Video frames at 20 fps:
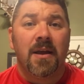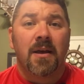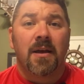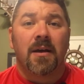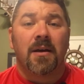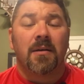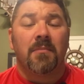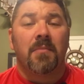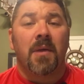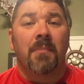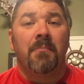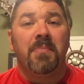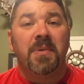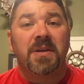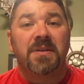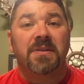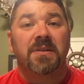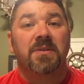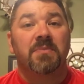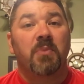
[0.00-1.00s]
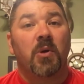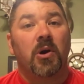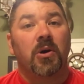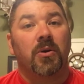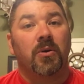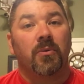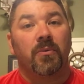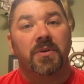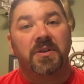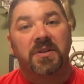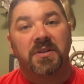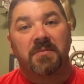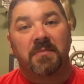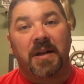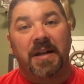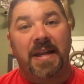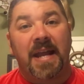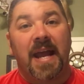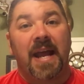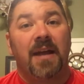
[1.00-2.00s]
My business partner, which is
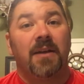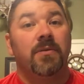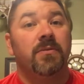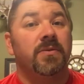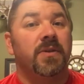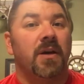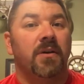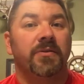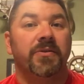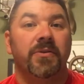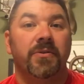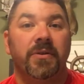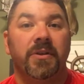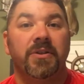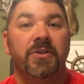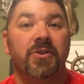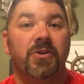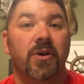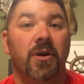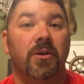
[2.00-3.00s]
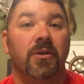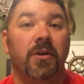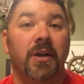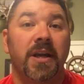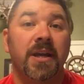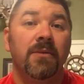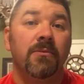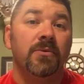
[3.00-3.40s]
my dad, who's also an instructor, he